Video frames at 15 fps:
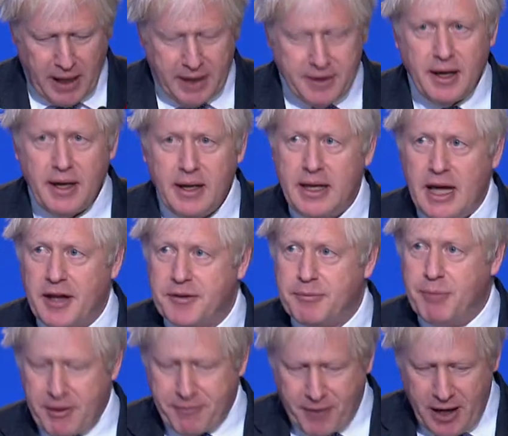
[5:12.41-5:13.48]
And yes,
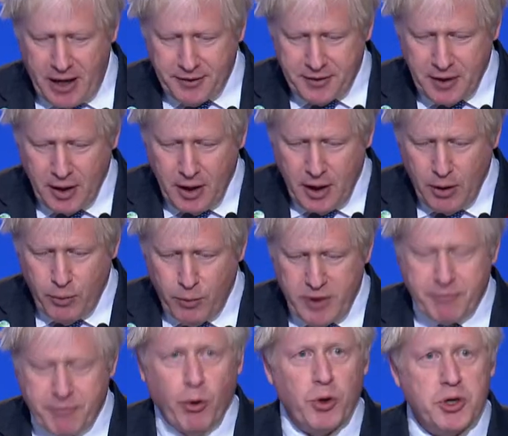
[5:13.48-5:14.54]
my friends,
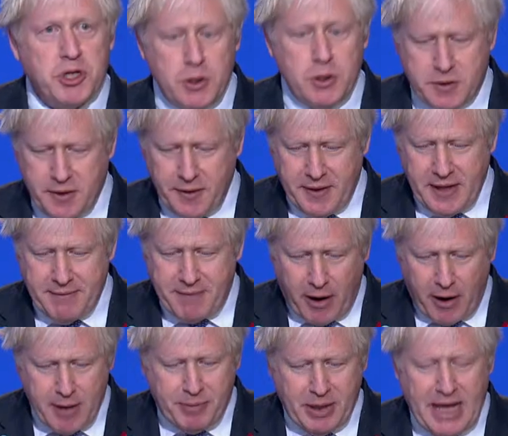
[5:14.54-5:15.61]
we have brought you to the
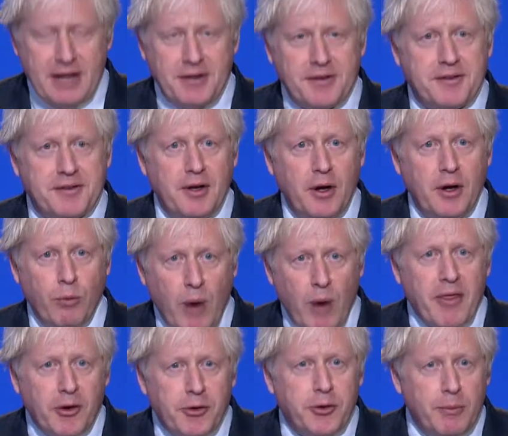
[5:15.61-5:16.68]
very place
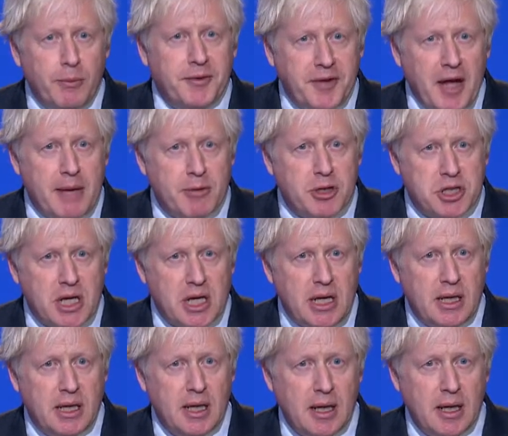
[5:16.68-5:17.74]
where the doomsday
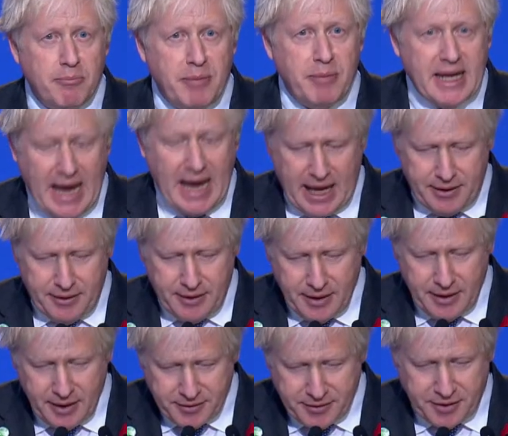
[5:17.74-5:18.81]
machine
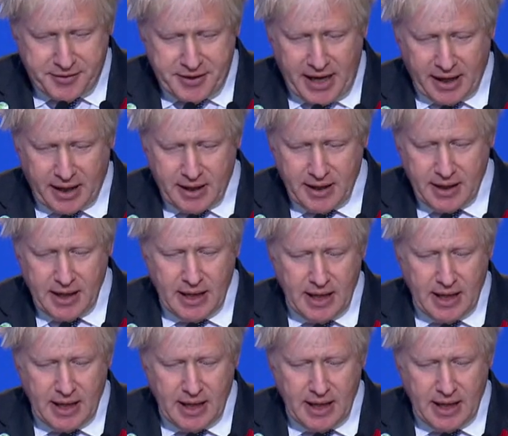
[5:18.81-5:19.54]
began to tick.